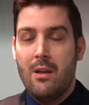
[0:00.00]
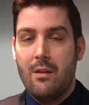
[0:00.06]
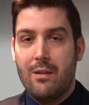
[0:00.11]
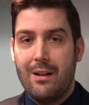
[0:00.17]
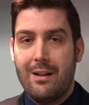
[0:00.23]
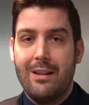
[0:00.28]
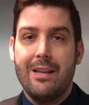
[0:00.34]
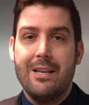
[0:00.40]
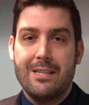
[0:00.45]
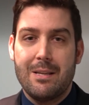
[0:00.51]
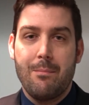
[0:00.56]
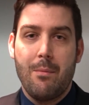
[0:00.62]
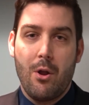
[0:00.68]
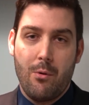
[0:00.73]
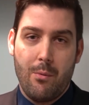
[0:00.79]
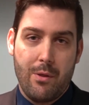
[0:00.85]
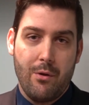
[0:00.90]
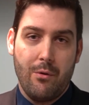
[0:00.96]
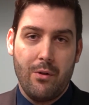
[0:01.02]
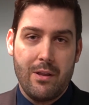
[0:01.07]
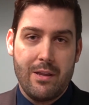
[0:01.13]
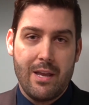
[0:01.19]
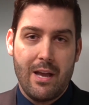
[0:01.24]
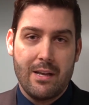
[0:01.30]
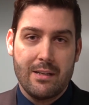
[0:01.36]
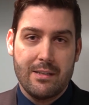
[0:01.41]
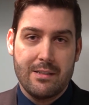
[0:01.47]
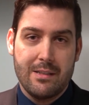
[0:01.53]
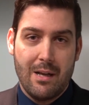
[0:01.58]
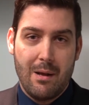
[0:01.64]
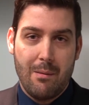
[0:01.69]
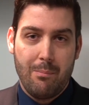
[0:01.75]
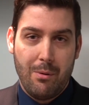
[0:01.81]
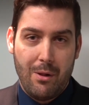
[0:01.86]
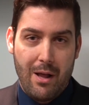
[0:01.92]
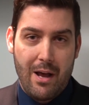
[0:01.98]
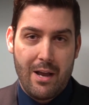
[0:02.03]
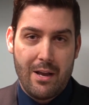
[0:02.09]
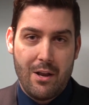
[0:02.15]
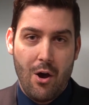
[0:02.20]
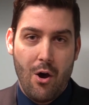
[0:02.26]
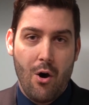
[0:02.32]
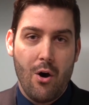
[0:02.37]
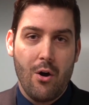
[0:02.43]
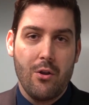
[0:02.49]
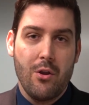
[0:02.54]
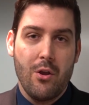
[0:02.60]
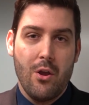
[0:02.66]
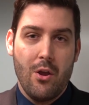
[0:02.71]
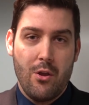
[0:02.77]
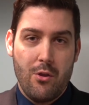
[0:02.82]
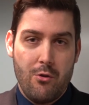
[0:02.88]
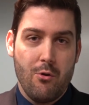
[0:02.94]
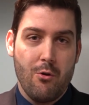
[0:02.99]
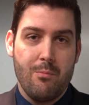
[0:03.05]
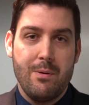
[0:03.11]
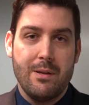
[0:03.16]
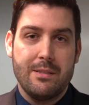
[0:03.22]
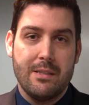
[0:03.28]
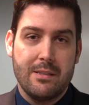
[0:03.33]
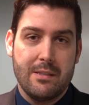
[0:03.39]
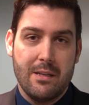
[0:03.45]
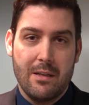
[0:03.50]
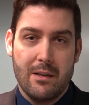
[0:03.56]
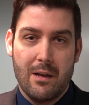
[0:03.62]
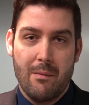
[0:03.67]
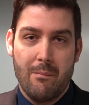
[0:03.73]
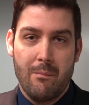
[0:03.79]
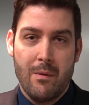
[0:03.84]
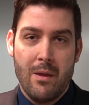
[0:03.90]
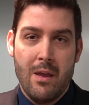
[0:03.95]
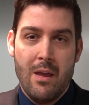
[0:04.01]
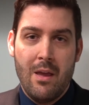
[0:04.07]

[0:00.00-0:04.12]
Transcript: the least amount of withholding taxes applied on your business income.